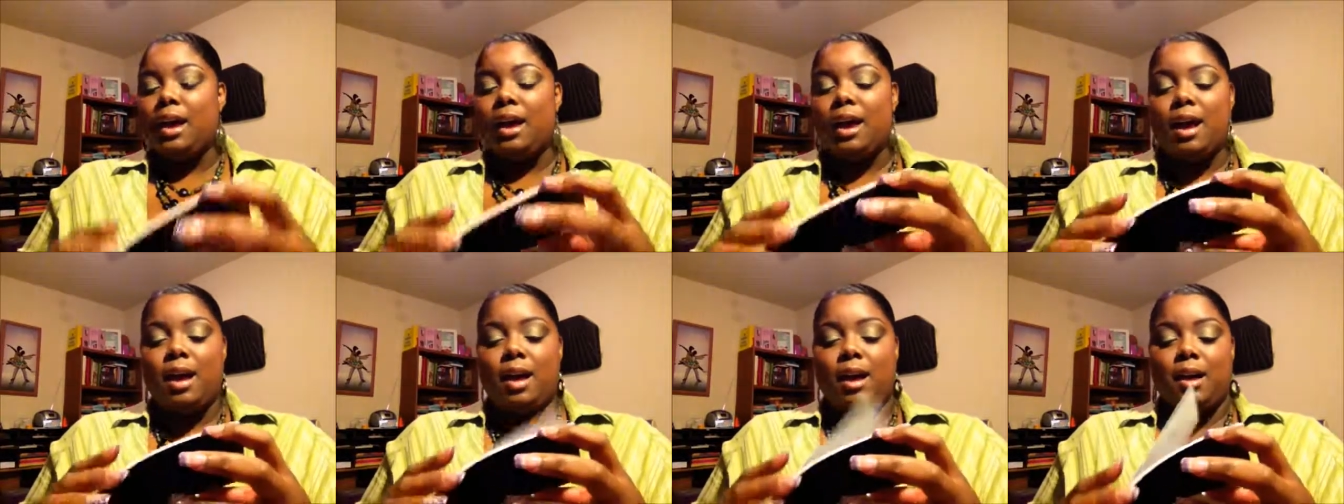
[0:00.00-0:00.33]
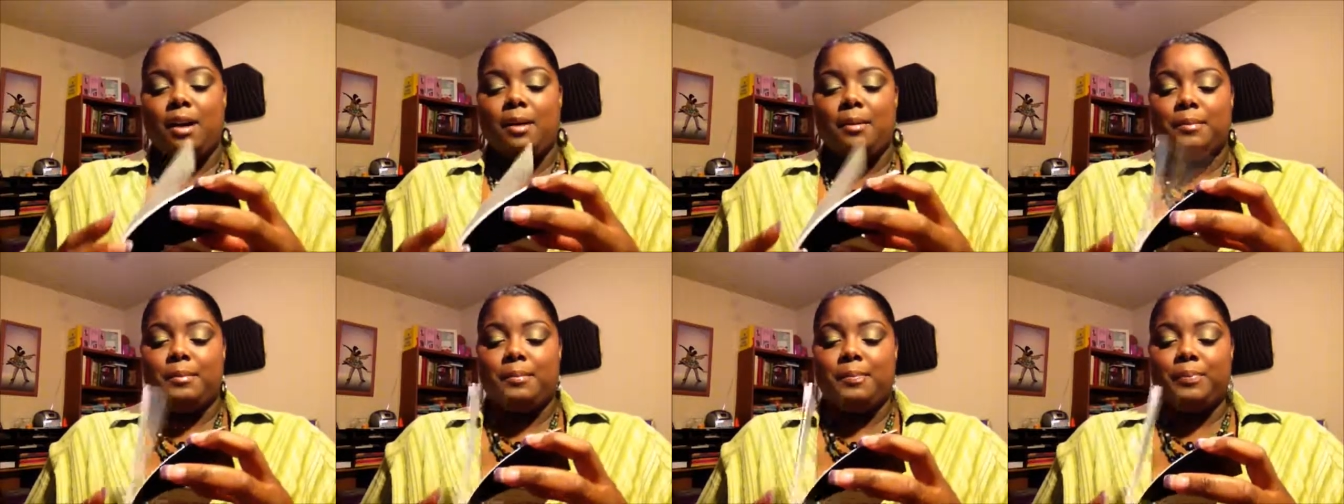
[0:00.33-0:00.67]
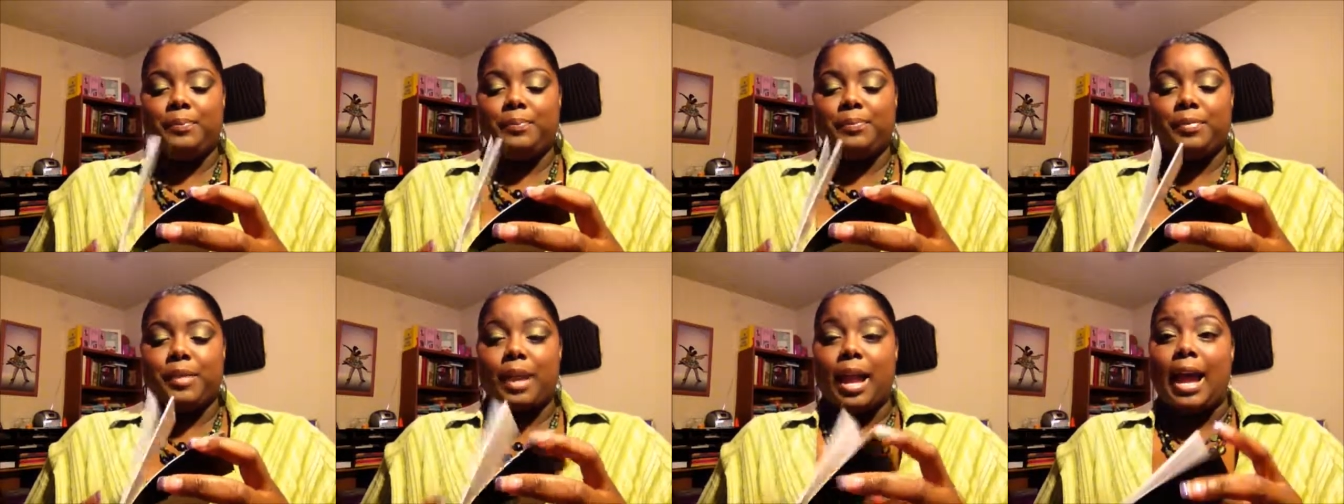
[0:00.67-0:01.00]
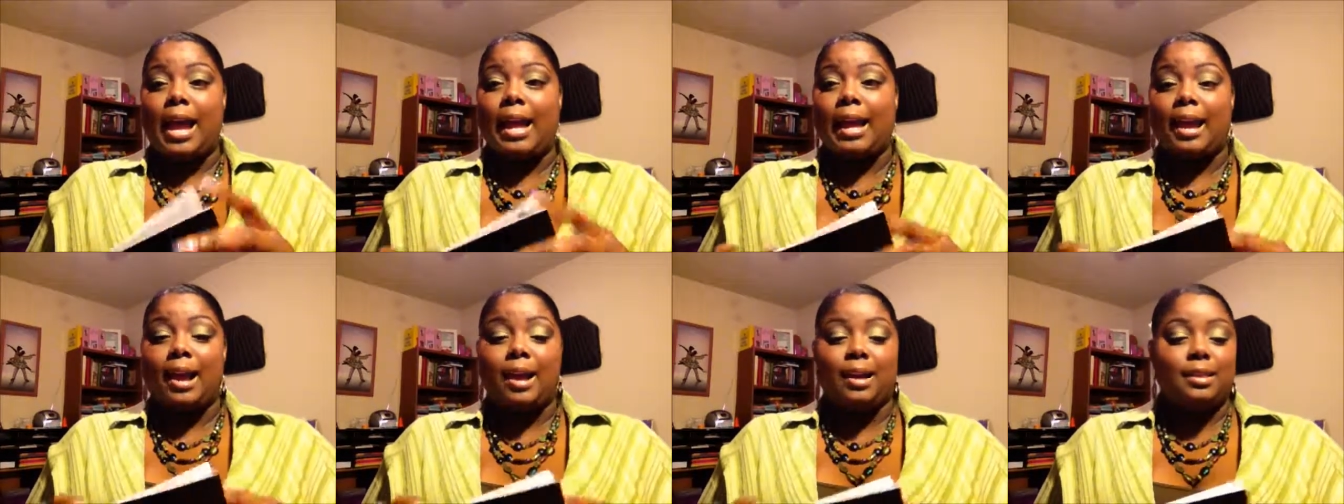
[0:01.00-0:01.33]

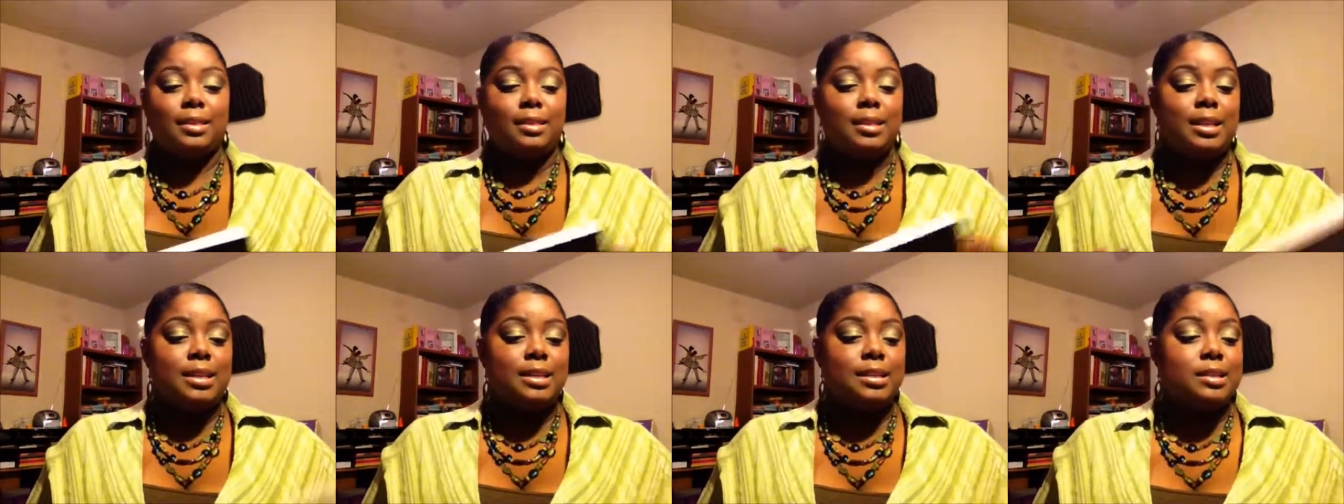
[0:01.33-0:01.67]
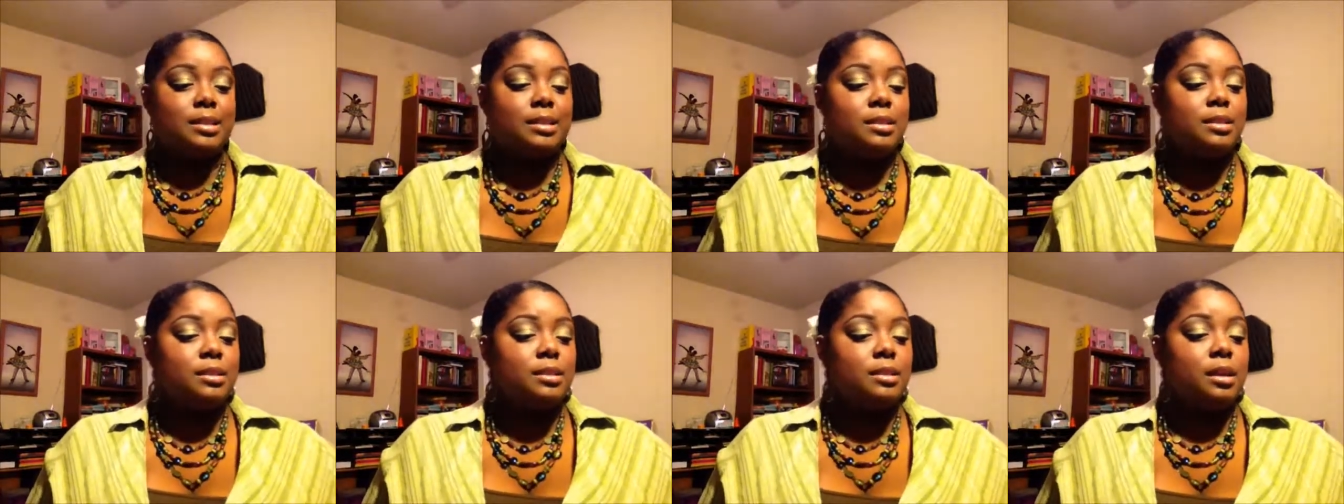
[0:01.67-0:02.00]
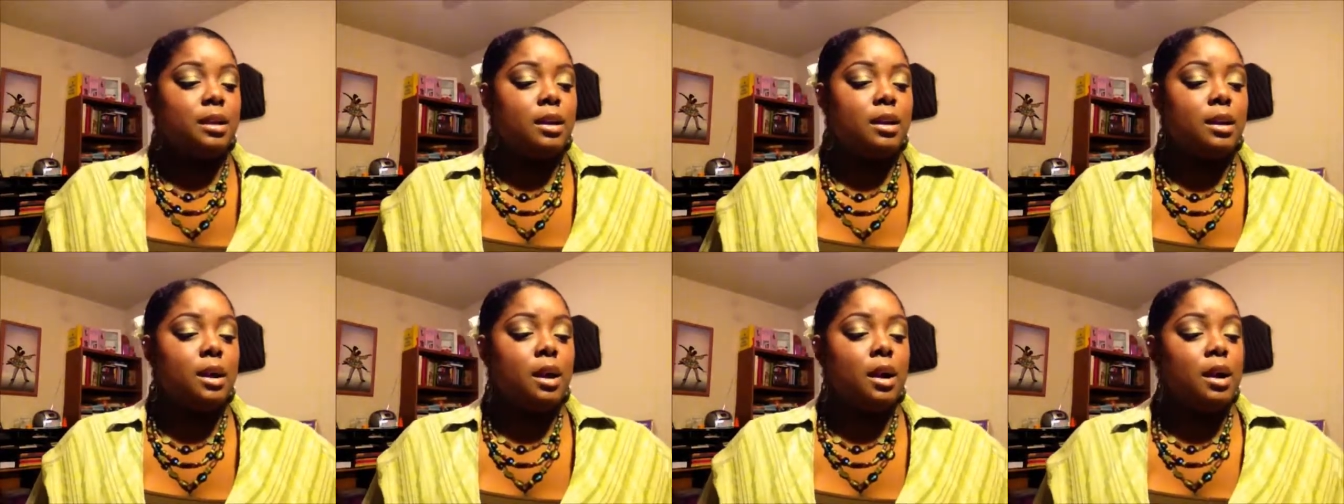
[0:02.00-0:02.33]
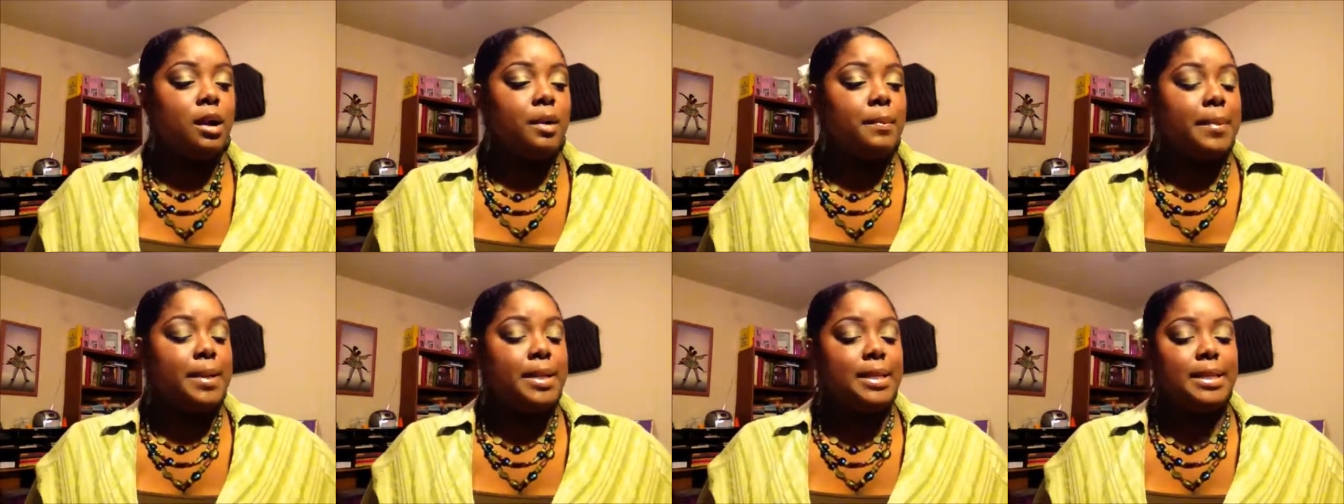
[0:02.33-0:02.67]
I got this
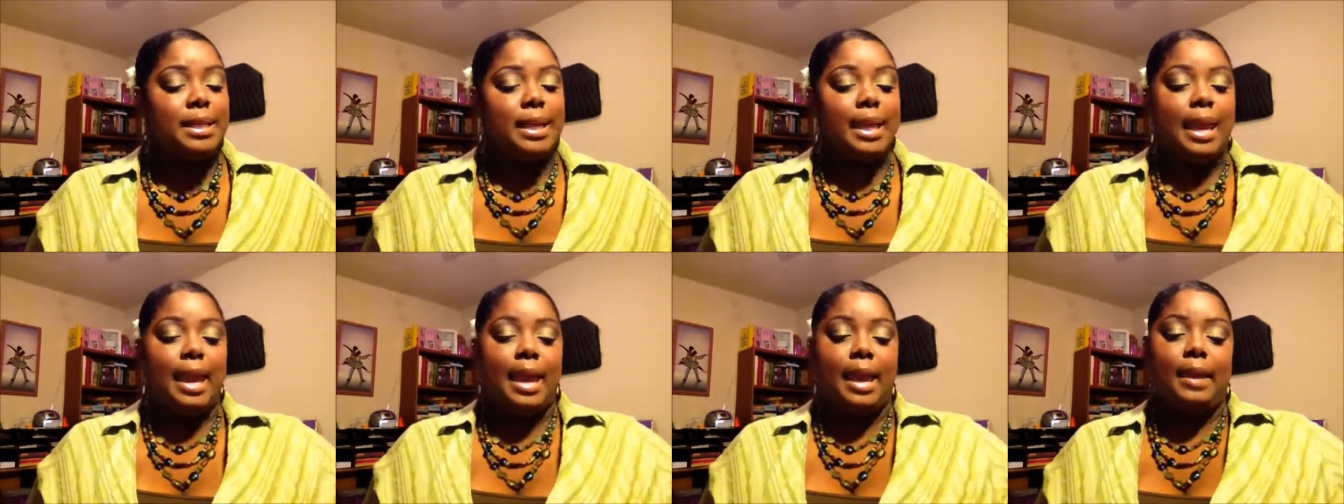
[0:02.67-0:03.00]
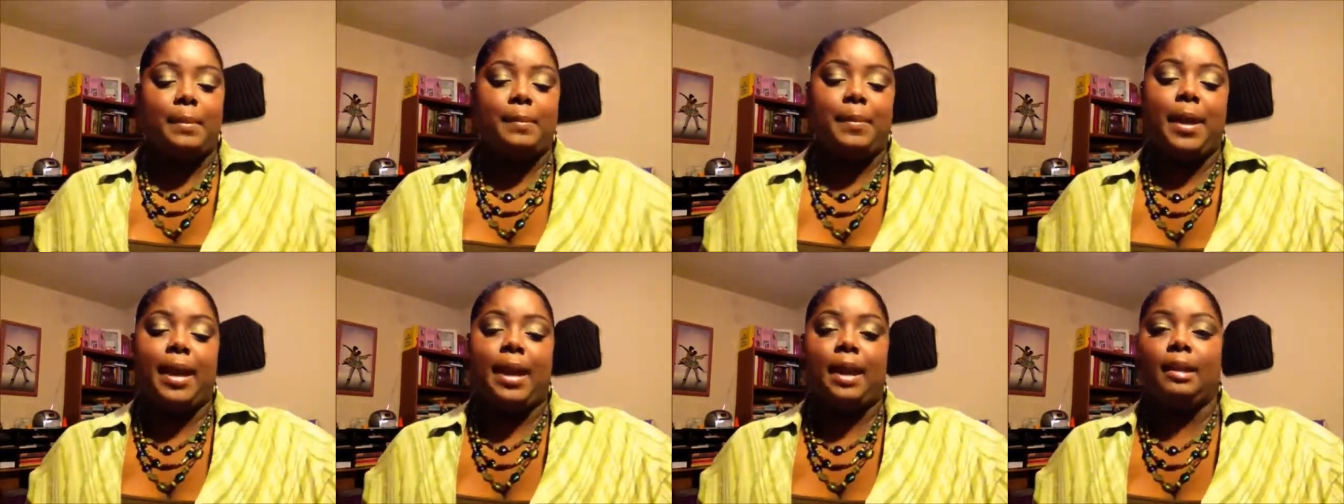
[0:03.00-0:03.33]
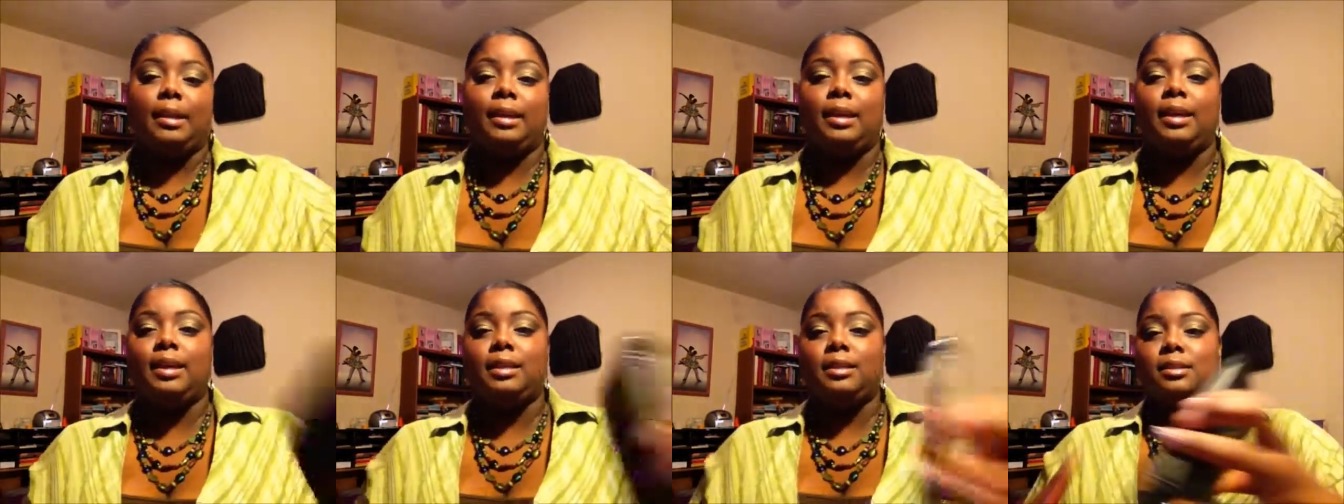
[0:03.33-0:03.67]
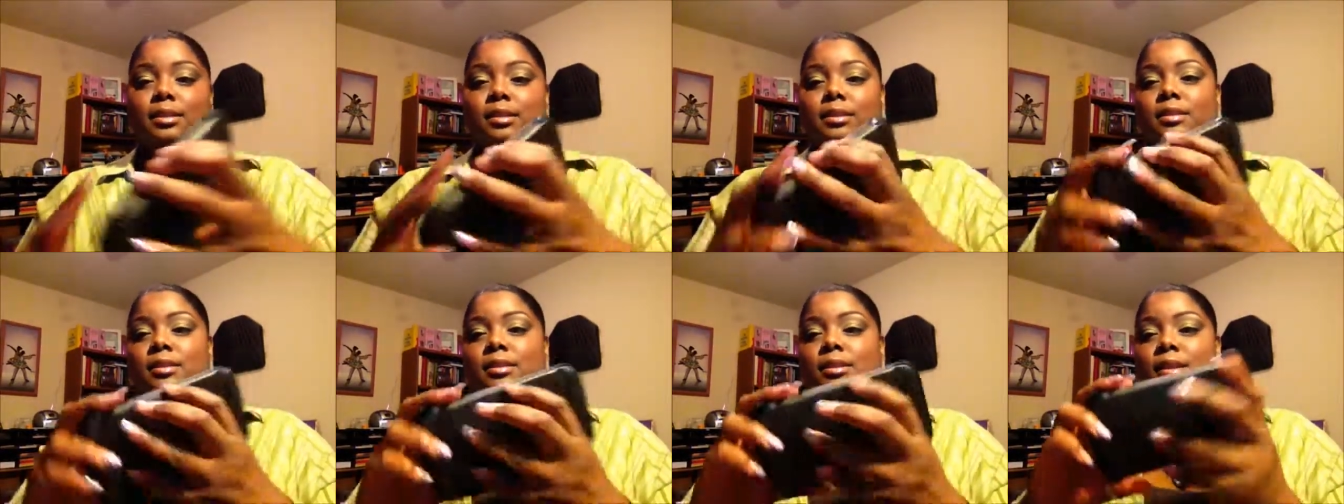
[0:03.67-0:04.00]
Urban Decay palette
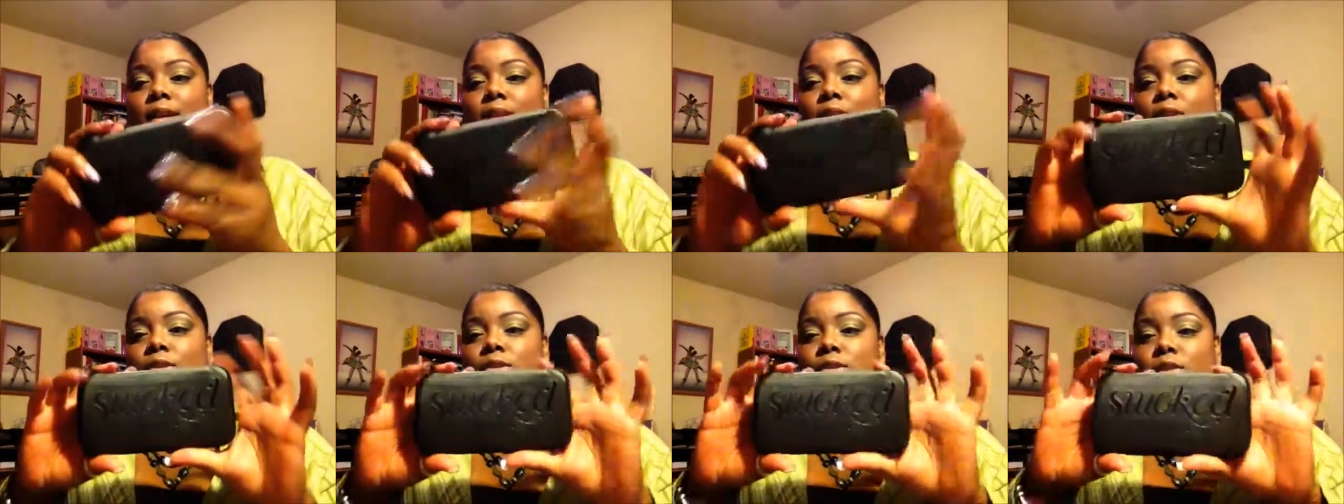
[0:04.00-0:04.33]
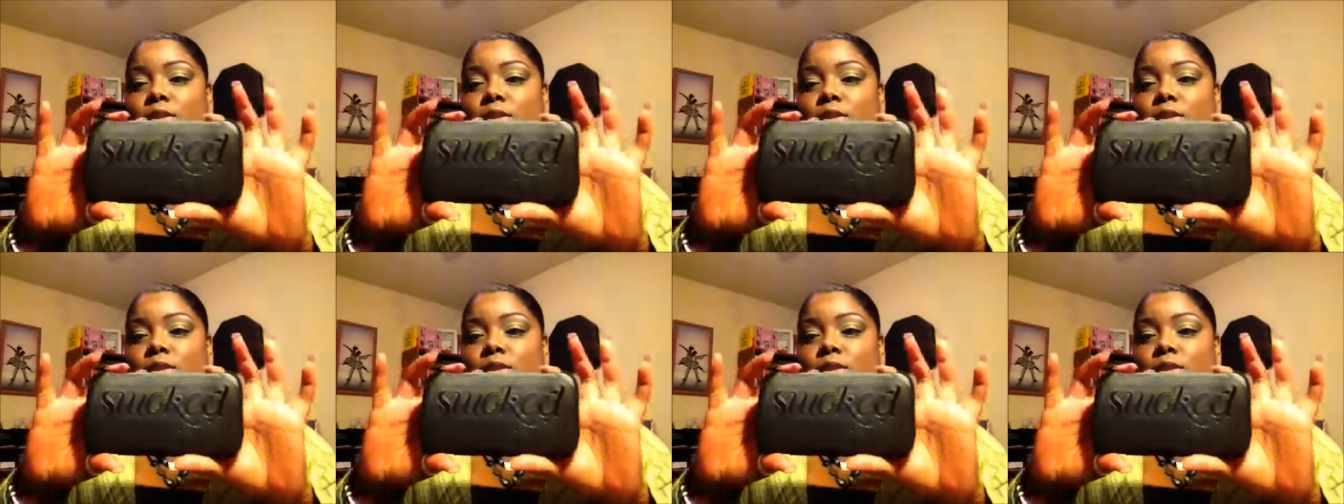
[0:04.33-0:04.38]
called